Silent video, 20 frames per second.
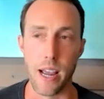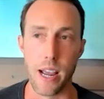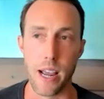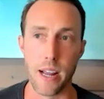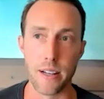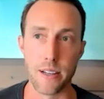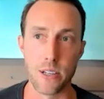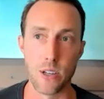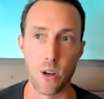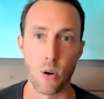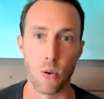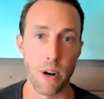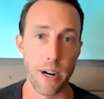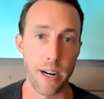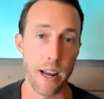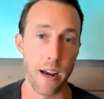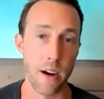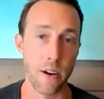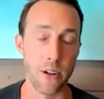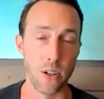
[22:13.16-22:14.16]
And so
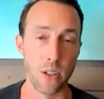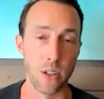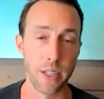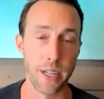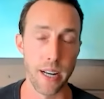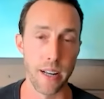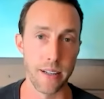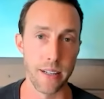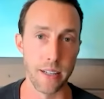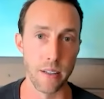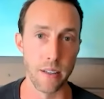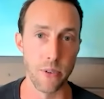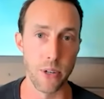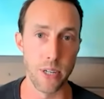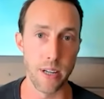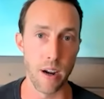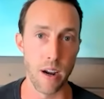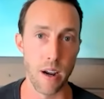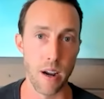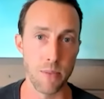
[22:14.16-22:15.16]
right now you're looking at delivery
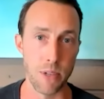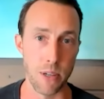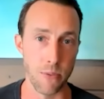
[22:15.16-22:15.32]
times.